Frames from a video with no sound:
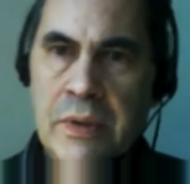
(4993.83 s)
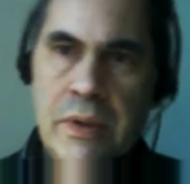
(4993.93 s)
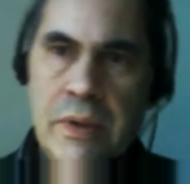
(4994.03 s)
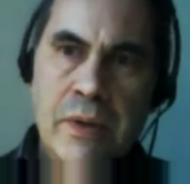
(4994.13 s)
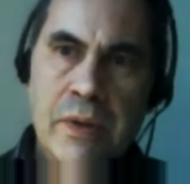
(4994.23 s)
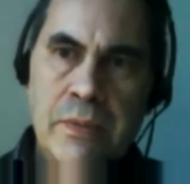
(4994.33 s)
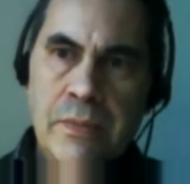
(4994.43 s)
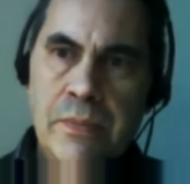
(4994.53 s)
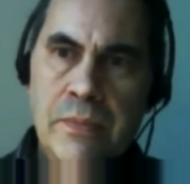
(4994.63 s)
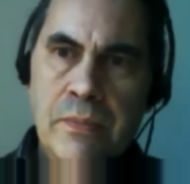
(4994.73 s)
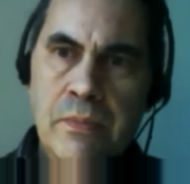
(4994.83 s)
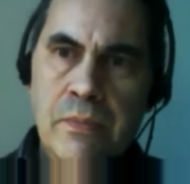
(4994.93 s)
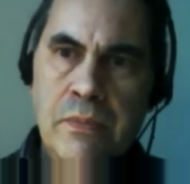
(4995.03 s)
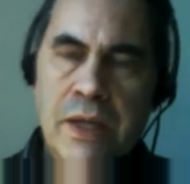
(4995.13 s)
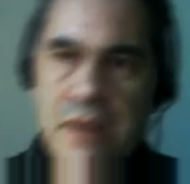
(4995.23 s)
um,
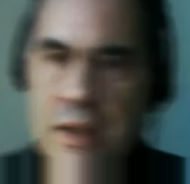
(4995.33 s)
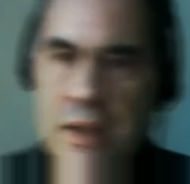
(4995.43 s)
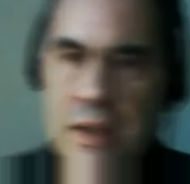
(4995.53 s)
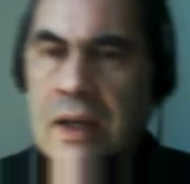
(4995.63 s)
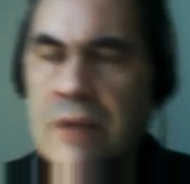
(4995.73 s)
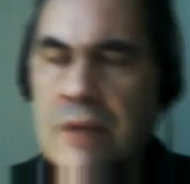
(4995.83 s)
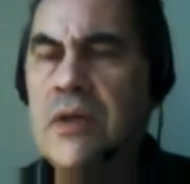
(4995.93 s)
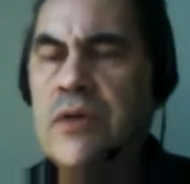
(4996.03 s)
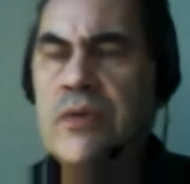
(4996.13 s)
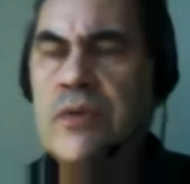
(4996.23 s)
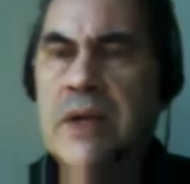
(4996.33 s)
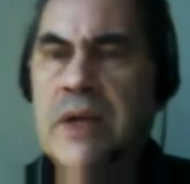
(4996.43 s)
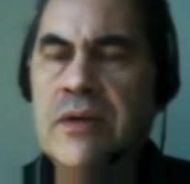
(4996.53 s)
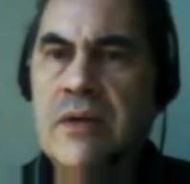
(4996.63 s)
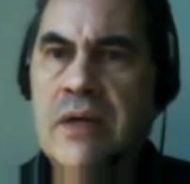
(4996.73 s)
and then it kind of it goes all back
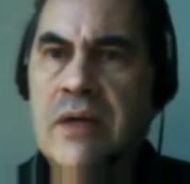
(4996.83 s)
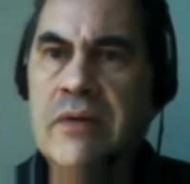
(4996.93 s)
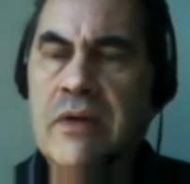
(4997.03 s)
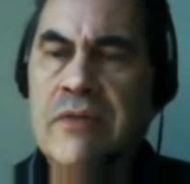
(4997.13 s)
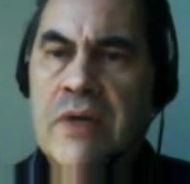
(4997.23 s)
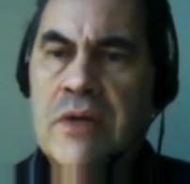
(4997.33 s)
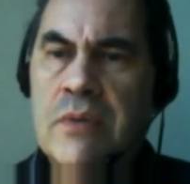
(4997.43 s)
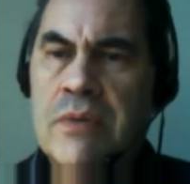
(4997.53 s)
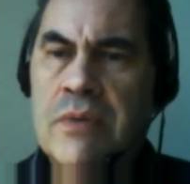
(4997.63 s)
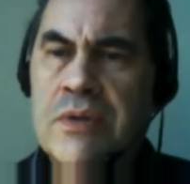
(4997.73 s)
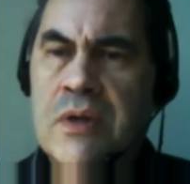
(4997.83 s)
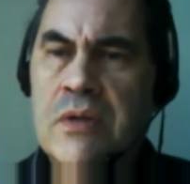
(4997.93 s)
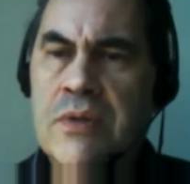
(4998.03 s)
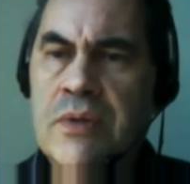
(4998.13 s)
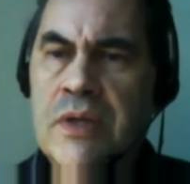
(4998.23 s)
to kind of the definition where we started.
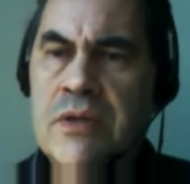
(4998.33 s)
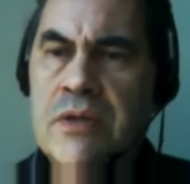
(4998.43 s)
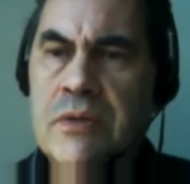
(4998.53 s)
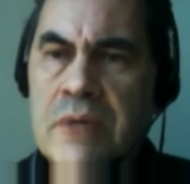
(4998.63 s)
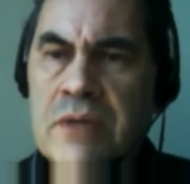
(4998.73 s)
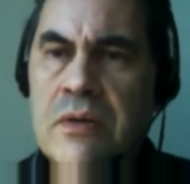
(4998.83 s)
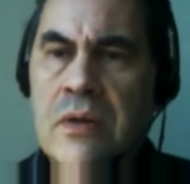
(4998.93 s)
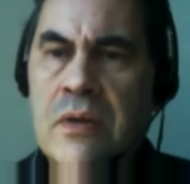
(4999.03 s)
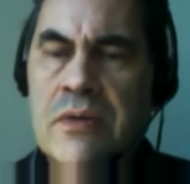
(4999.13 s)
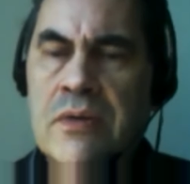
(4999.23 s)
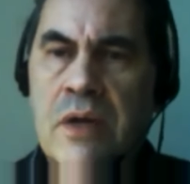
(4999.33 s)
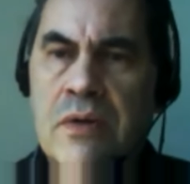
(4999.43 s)
Beauty is resonance across